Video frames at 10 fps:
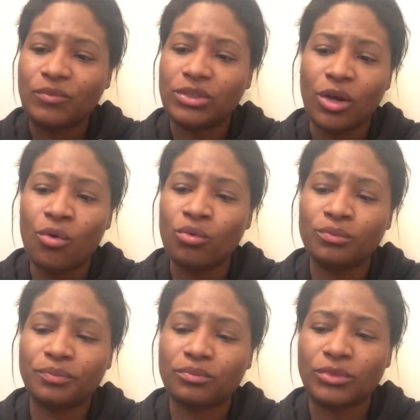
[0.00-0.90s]

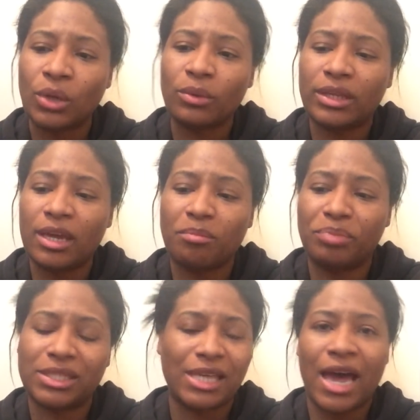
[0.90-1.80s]
Don't Don't get
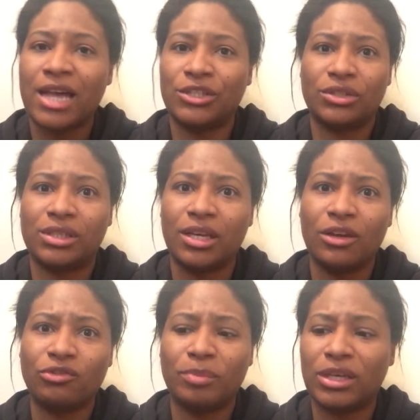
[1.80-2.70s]
beside
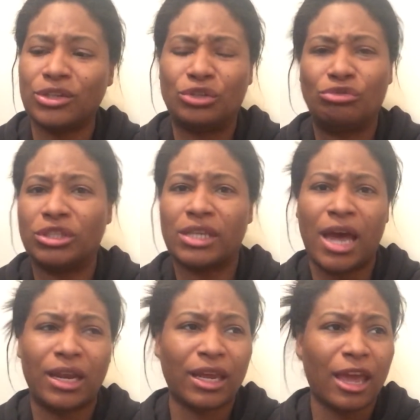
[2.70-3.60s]
yourselves because you just
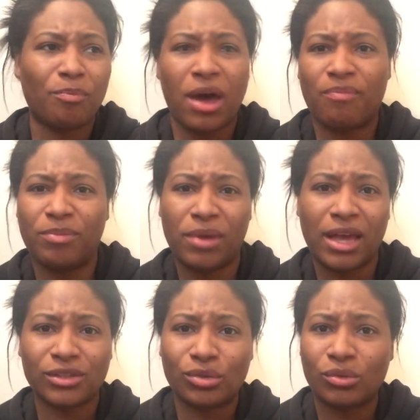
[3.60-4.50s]
got into K-pop the
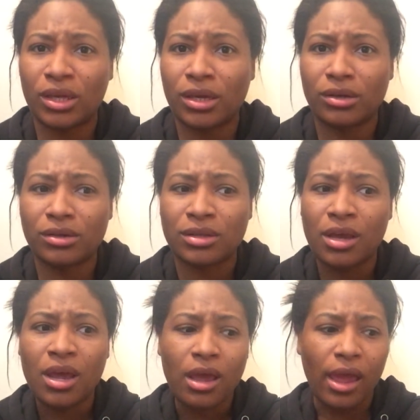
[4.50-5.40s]
past two years
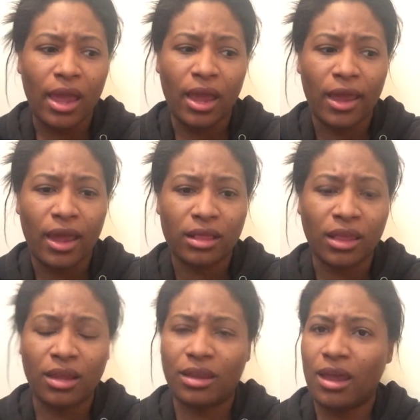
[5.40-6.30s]
and
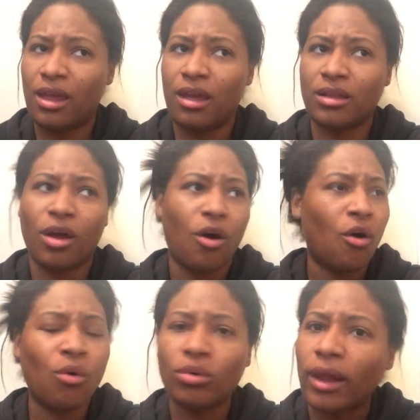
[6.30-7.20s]
think that the
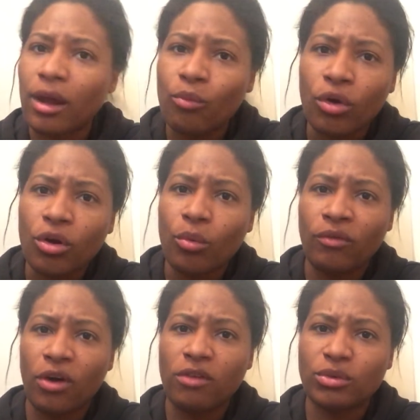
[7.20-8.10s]
whole damn world
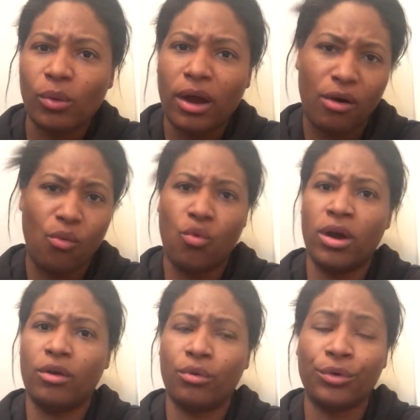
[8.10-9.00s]
revolves around
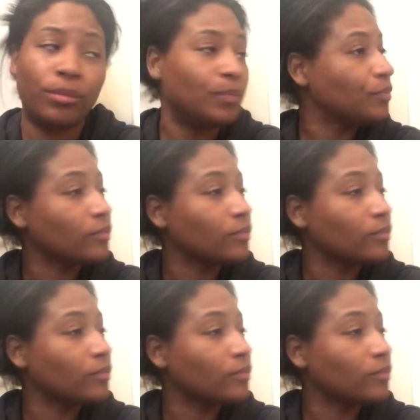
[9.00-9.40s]
one group.